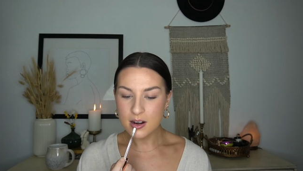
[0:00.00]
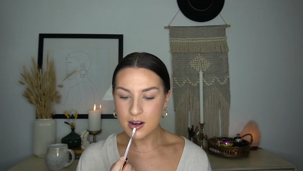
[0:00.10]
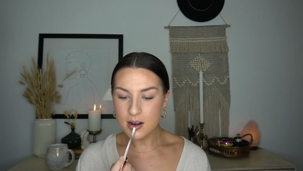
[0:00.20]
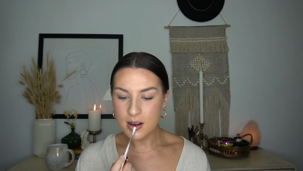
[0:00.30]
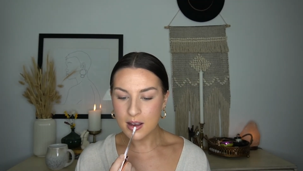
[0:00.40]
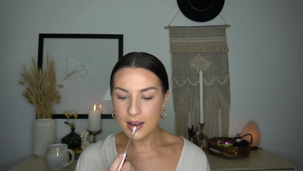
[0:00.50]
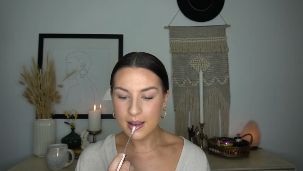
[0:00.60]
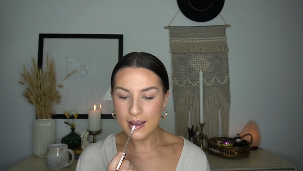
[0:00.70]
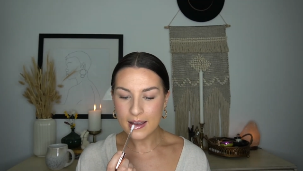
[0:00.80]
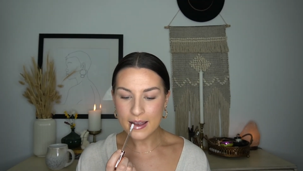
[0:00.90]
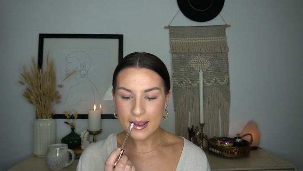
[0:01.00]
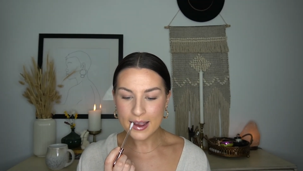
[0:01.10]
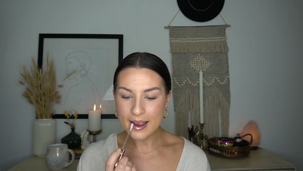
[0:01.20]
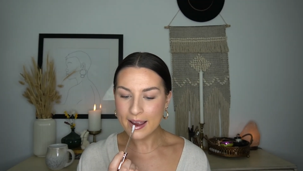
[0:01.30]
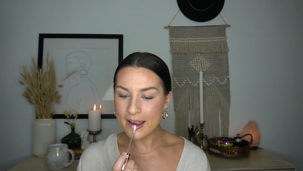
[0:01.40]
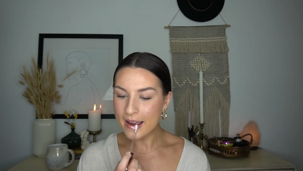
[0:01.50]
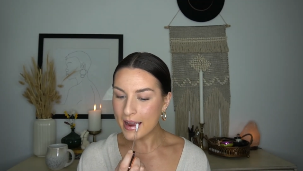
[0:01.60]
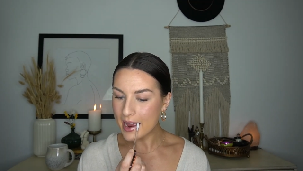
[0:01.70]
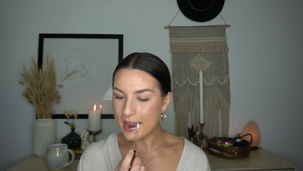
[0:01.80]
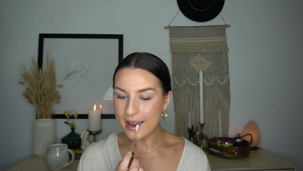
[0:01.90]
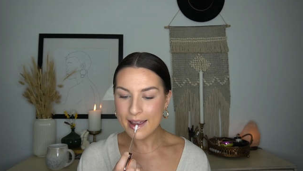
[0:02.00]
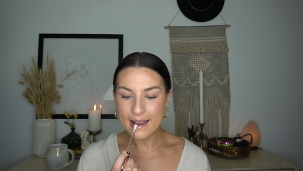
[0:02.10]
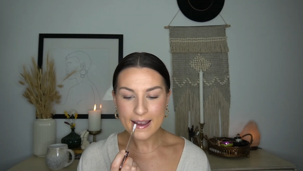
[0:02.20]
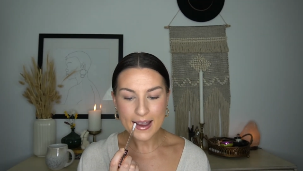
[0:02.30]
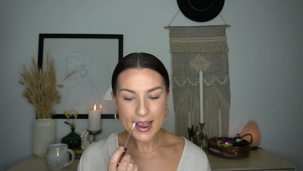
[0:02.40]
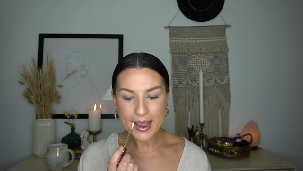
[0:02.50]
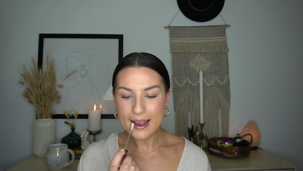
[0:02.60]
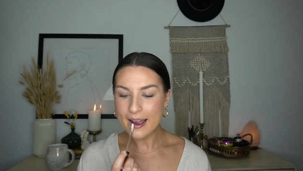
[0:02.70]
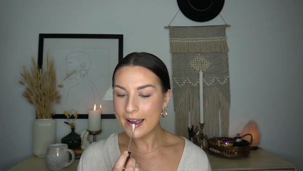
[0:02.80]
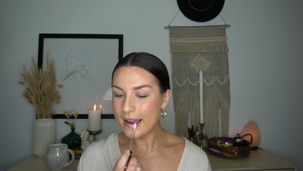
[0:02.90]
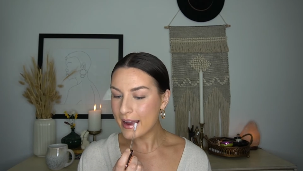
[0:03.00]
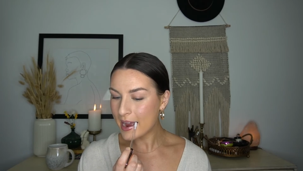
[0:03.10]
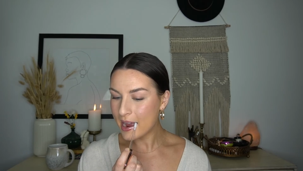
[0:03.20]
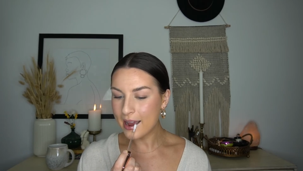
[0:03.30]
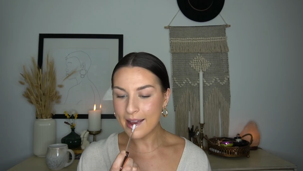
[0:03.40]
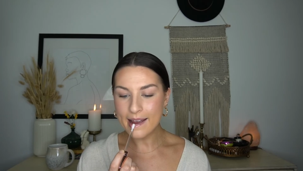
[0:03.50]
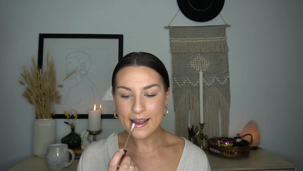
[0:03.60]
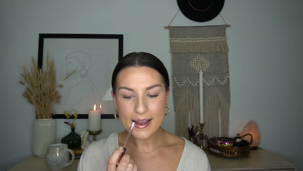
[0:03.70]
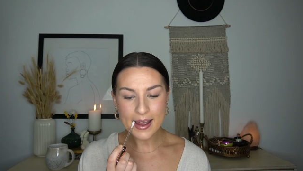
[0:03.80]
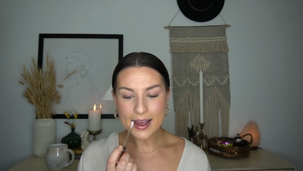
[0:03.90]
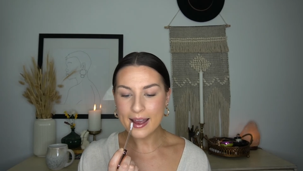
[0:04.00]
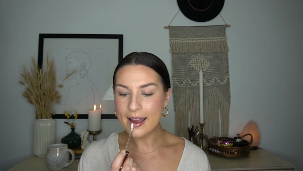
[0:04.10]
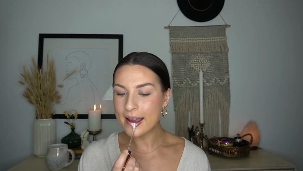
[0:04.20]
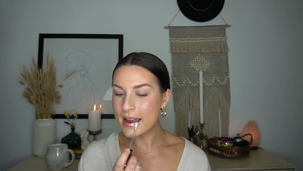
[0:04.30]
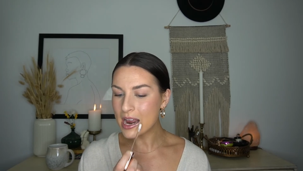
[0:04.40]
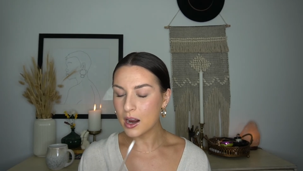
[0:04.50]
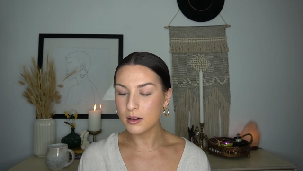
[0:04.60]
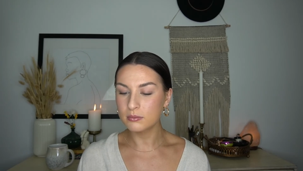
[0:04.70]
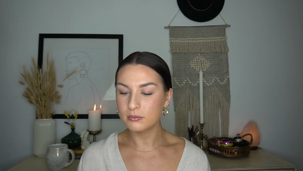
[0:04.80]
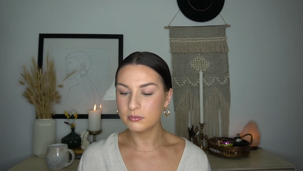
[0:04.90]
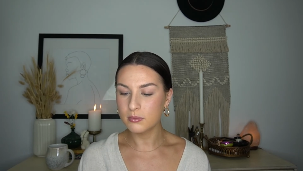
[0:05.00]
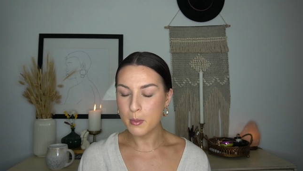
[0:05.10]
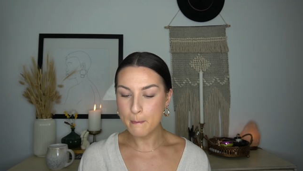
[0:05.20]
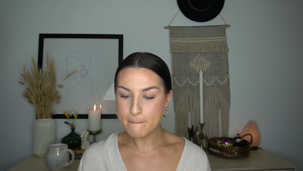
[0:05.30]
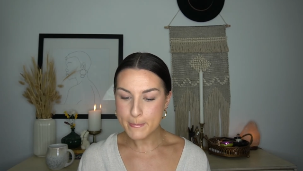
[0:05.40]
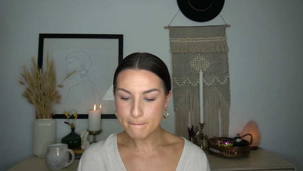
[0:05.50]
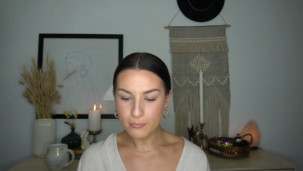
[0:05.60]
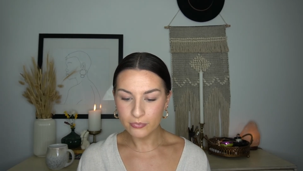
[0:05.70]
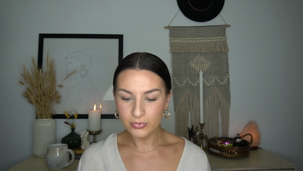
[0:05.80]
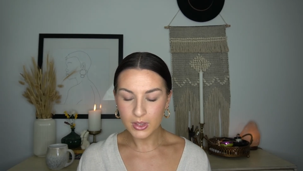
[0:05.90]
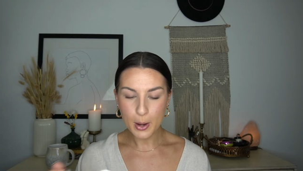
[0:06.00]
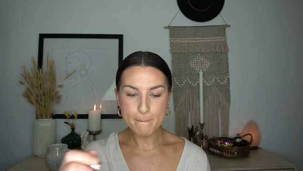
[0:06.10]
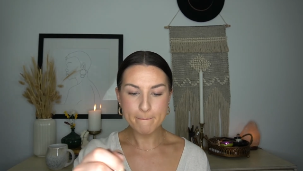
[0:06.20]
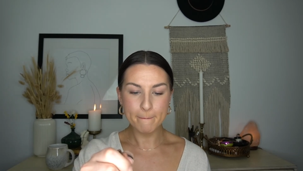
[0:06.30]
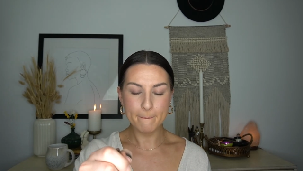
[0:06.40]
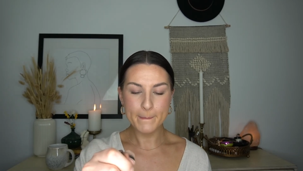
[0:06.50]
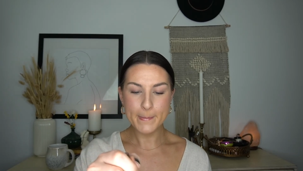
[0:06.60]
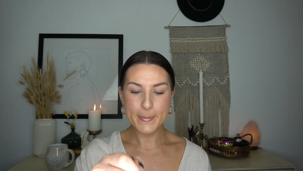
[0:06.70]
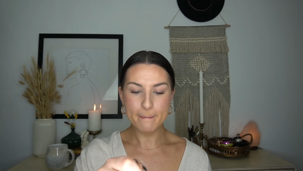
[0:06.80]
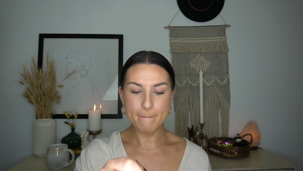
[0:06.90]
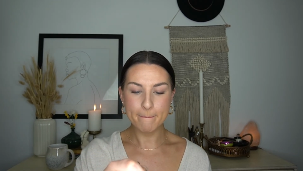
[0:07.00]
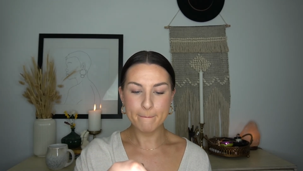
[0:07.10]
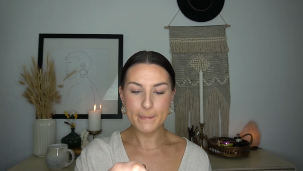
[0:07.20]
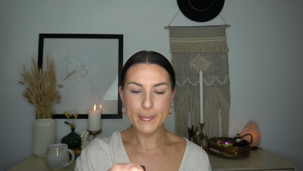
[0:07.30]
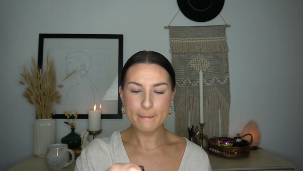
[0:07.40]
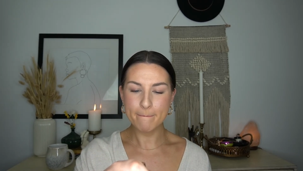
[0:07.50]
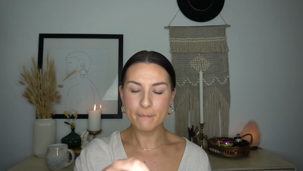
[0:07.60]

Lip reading: [no speech]